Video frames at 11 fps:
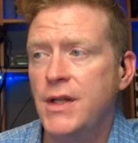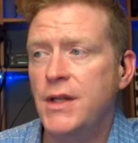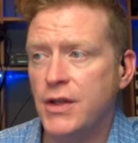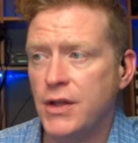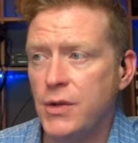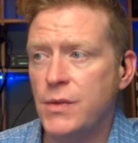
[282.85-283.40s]

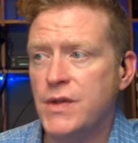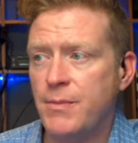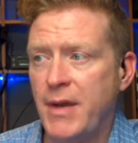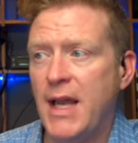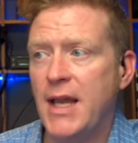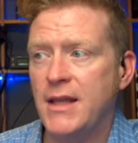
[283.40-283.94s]
used
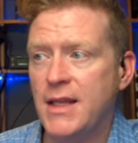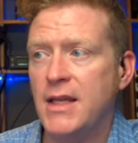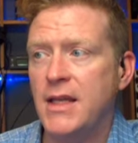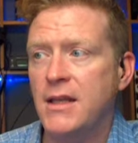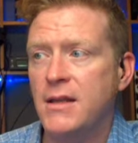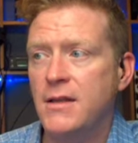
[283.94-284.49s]
by the
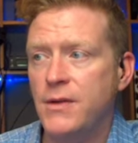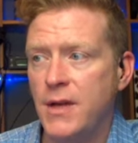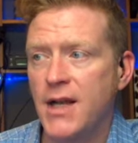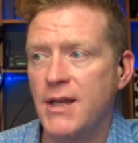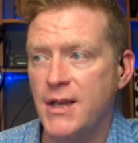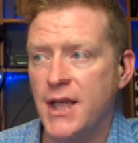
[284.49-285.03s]

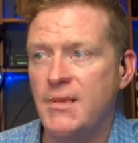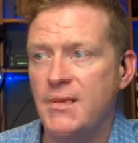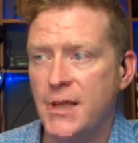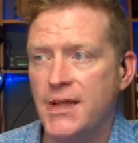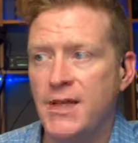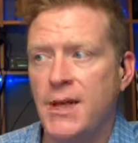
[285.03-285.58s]
United States
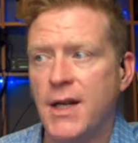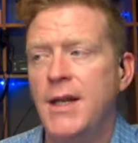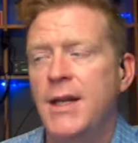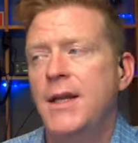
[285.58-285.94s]
military.